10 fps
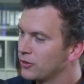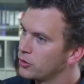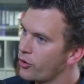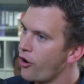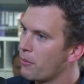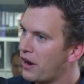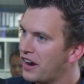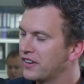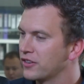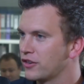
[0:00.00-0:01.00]
to go up
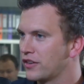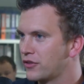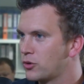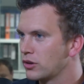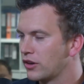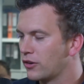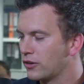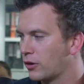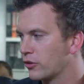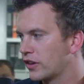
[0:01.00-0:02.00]
higher to have cooler
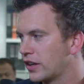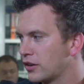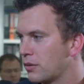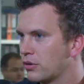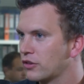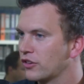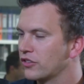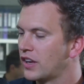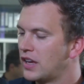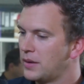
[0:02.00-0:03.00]
outside air temperatures
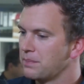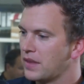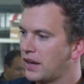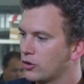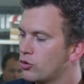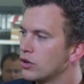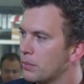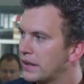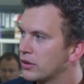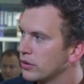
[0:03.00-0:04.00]
and cooler
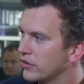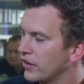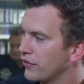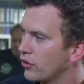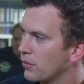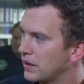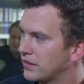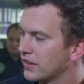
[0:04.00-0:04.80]
batteries. Therefore, but